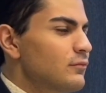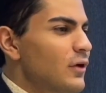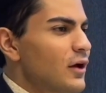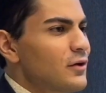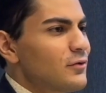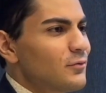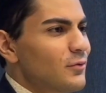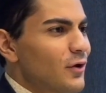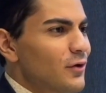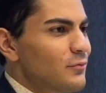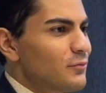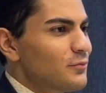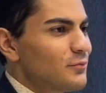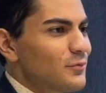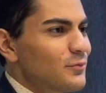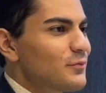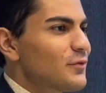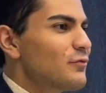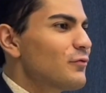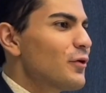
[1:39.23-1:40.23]

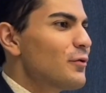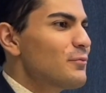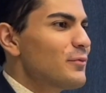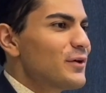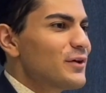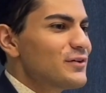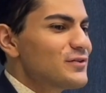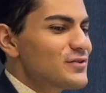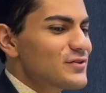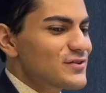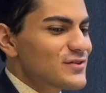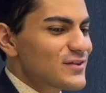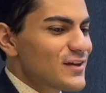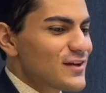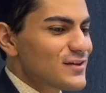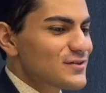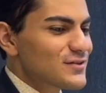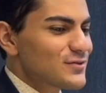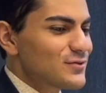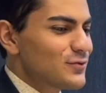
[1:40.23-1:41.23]
And if I may just
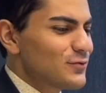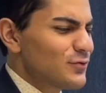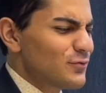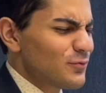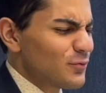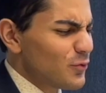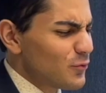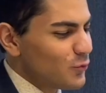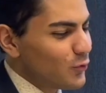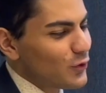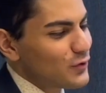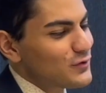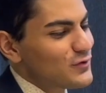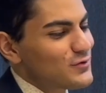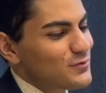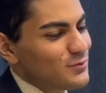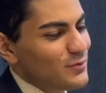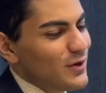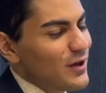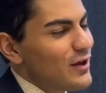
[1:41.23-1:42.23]
ask,
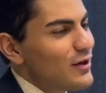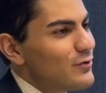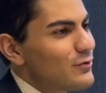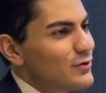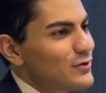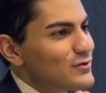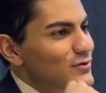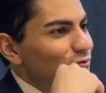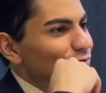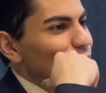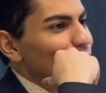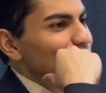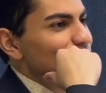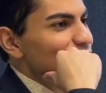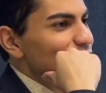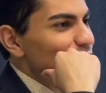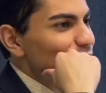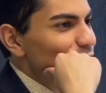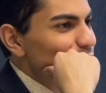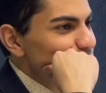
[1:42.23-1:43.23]
what areas of
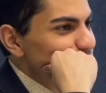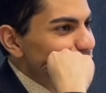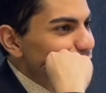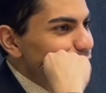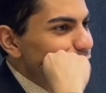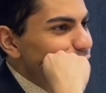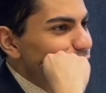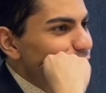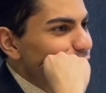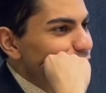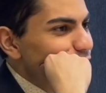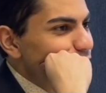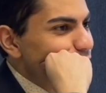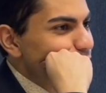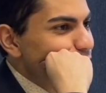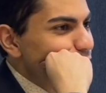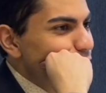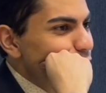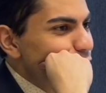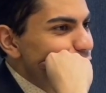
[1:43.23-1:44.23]
Western music do you think are
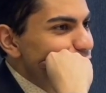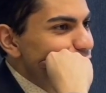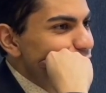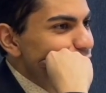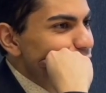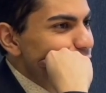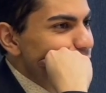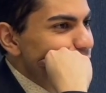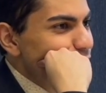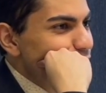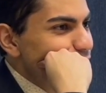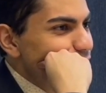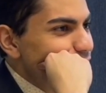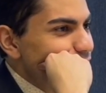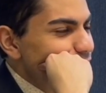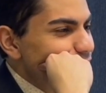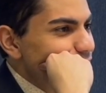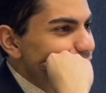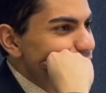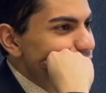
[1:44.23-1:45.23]
mostly dominating
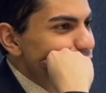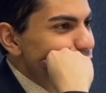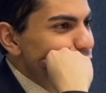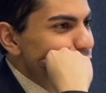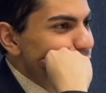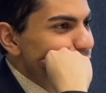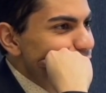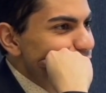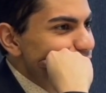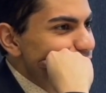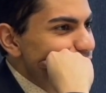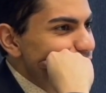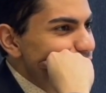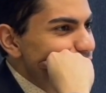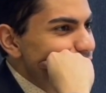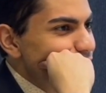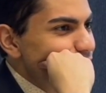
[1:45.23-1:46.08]
in these corpuses?